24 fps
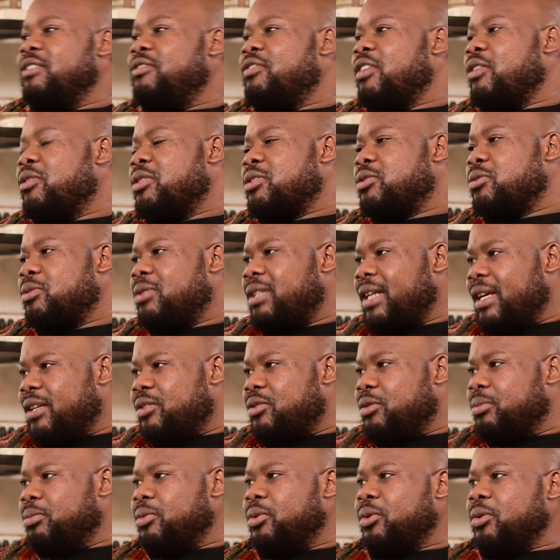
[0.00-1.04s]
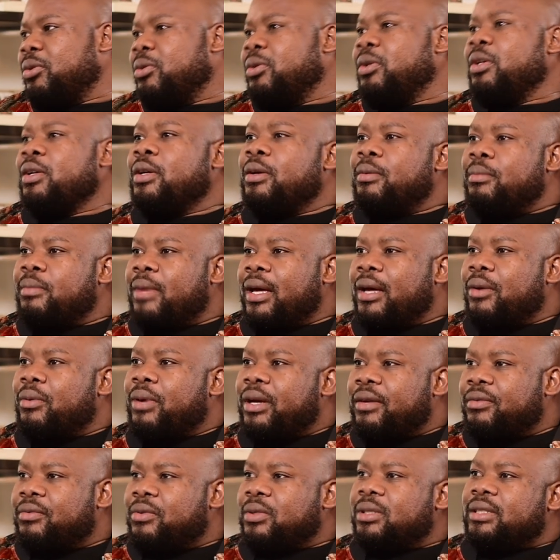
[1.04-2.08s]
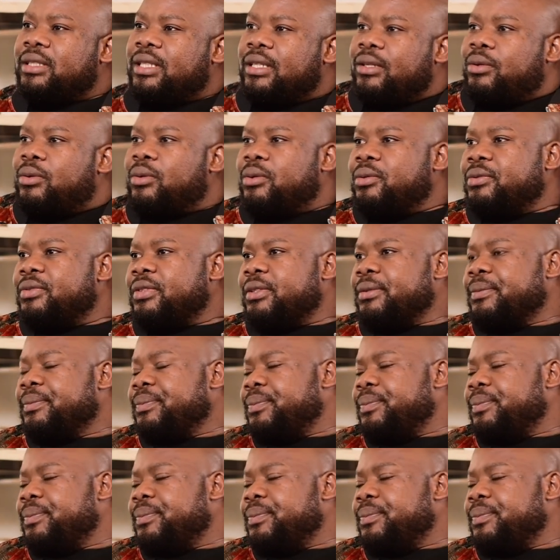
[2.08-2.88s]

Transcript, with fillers: if I was to die tomorrow, my wife will take over.